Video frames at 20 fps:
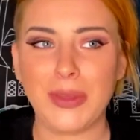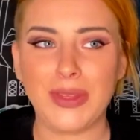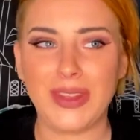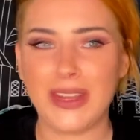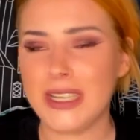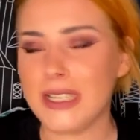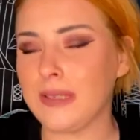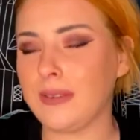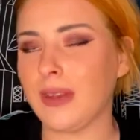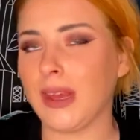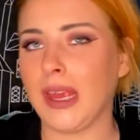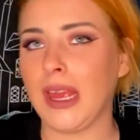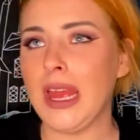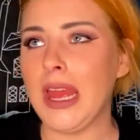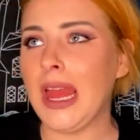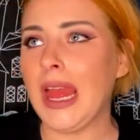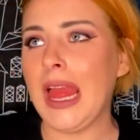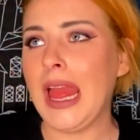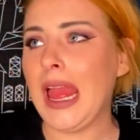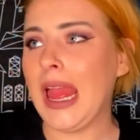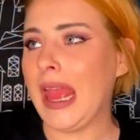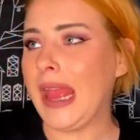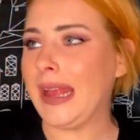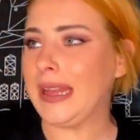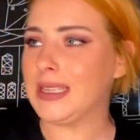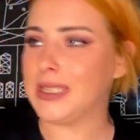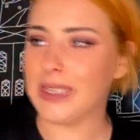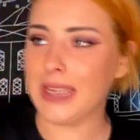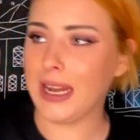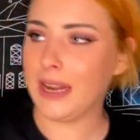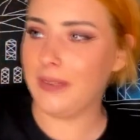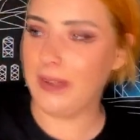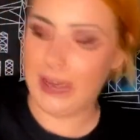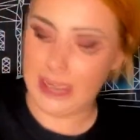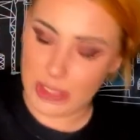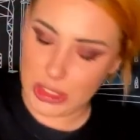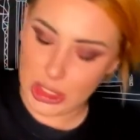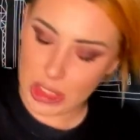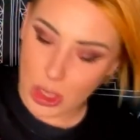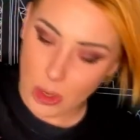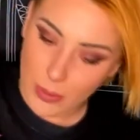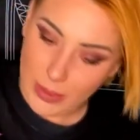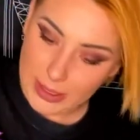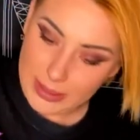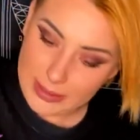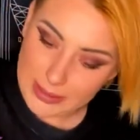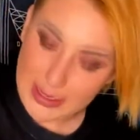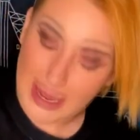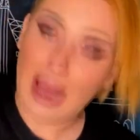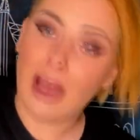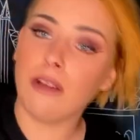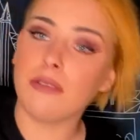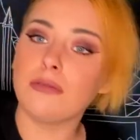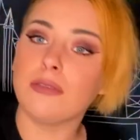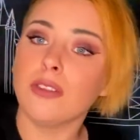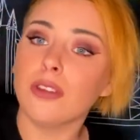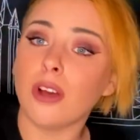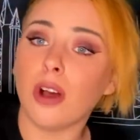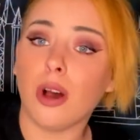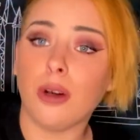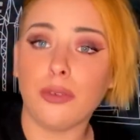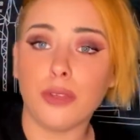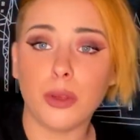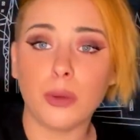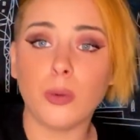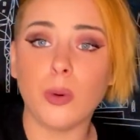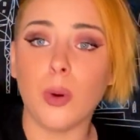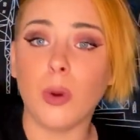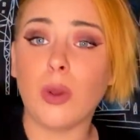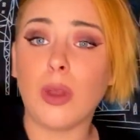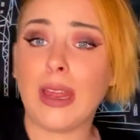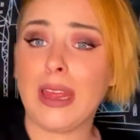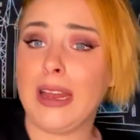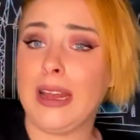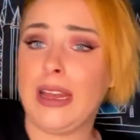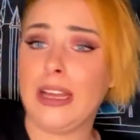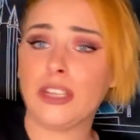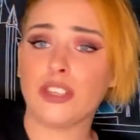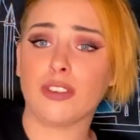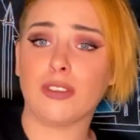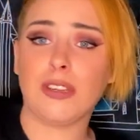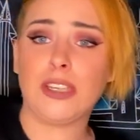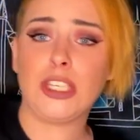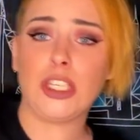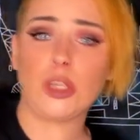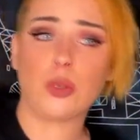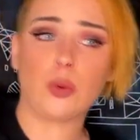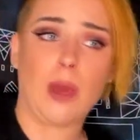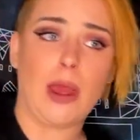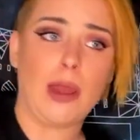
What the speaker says: But this thing, instead of it just going down off the wall, it literally just